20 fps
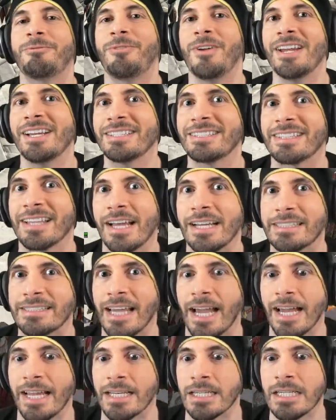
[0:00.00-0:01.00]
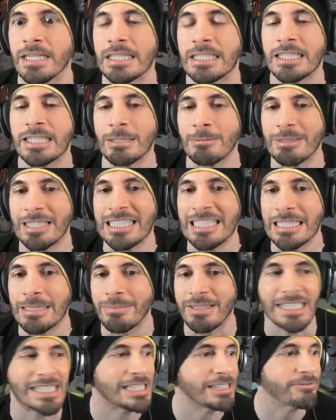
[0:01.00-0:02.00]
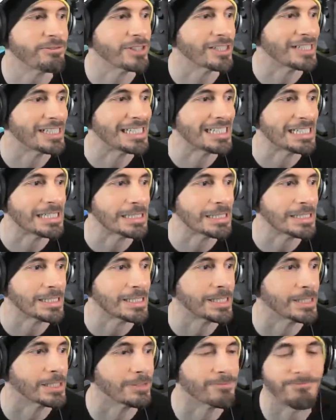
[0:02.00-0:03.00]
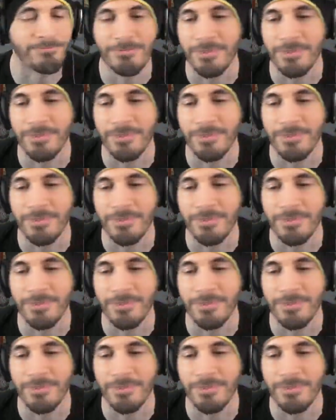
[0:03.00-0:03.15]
feels like that. Sometimes after Alice the